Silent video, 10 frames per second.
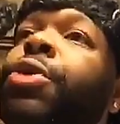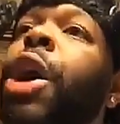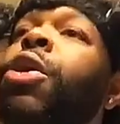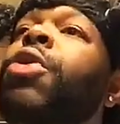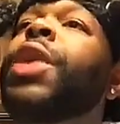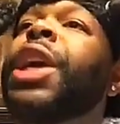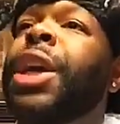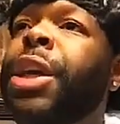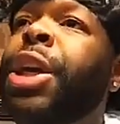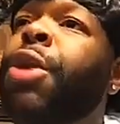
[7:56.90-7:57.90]
your doggone
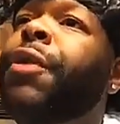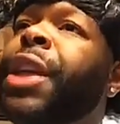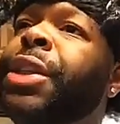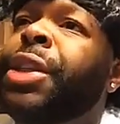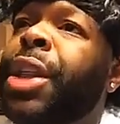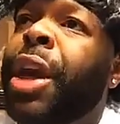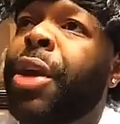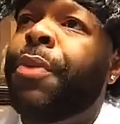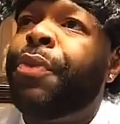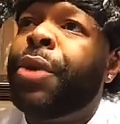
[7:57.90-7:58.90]
head. Get over there and sit
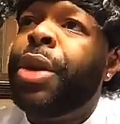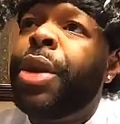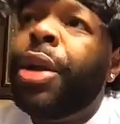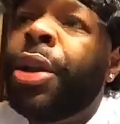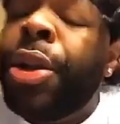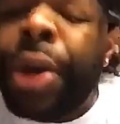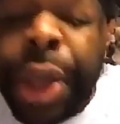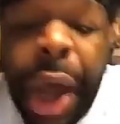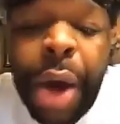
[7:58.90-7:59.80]
down. Look,